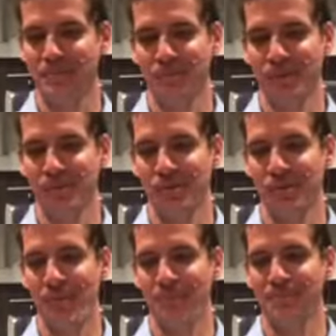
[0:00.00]
You'll see.
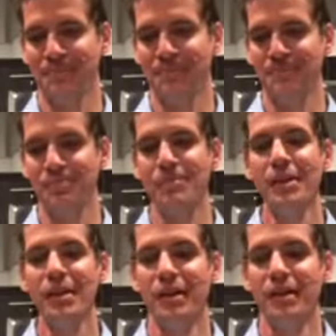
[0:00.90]

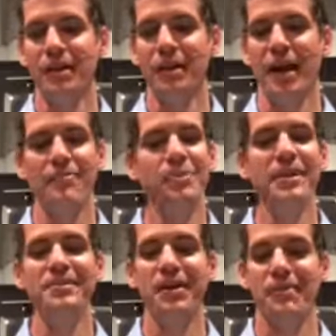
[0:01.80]
Again, I have
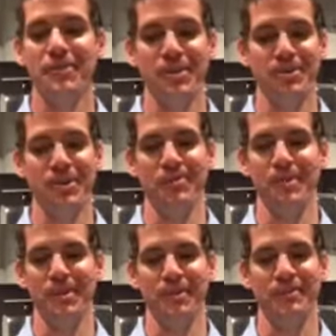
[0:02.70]
peace offerings with
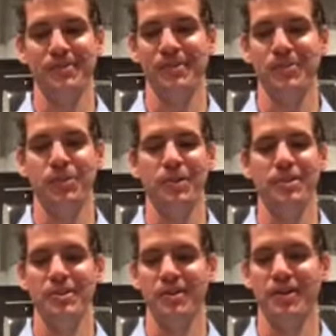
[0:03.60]
me. Real
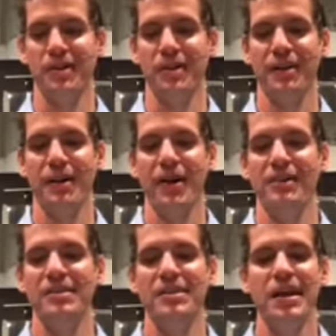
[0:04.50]
religious talk.
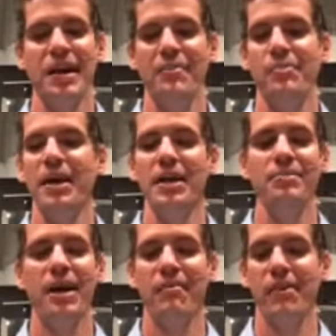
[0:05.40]
Today I paid
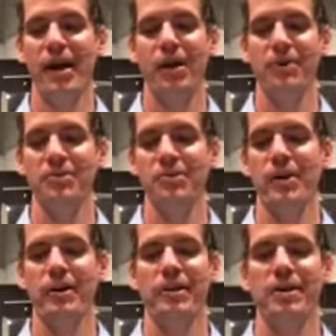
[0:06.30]
my vows, so
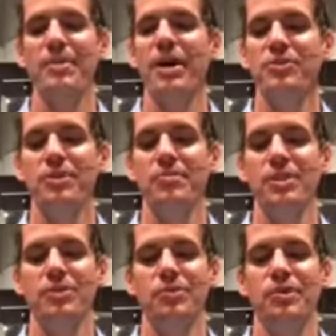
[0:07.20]
I come out to meet
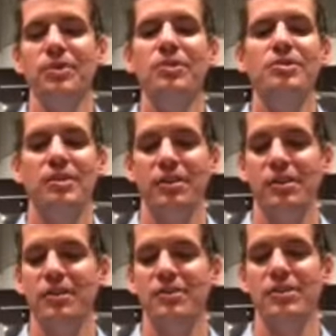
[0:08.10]
you
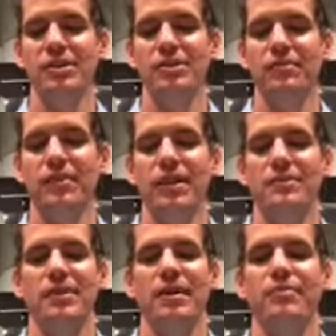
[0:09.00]
diligently to seek your
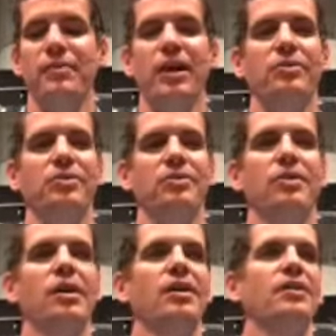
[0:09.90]
face, and I found you.
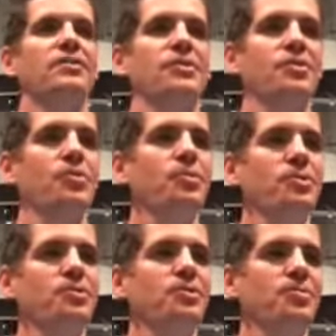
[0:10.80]
This is a woman
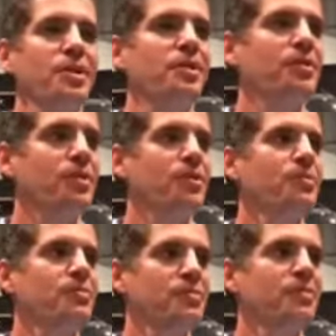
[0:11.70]
who should be at
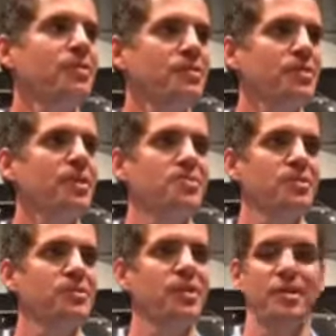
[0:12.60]
home because her
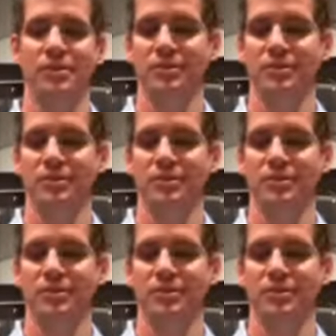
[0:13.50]
husband's gone.